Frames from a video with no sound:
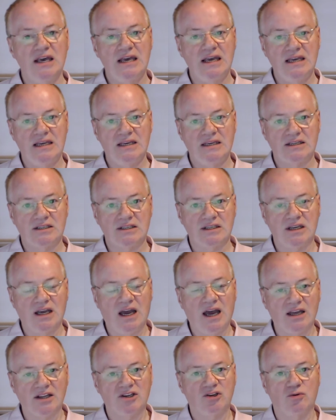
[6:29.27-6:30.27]
is
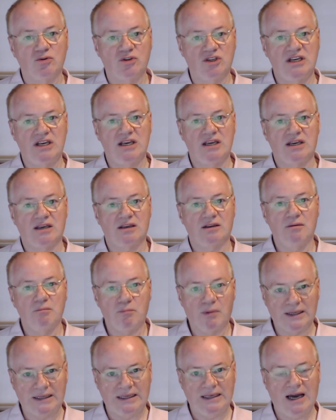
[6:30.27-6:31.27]
to take
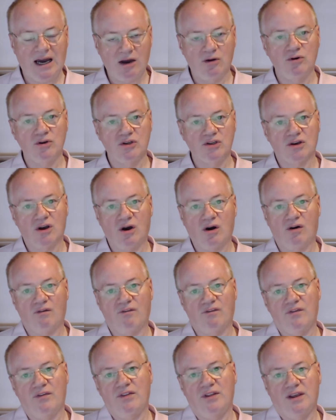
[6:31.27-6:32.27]
money out
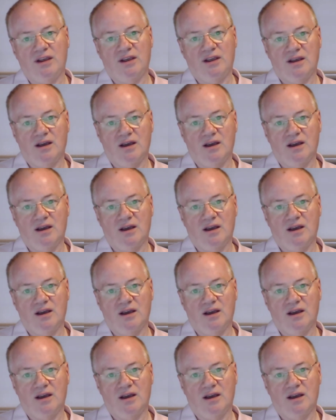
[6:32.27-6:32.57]
of the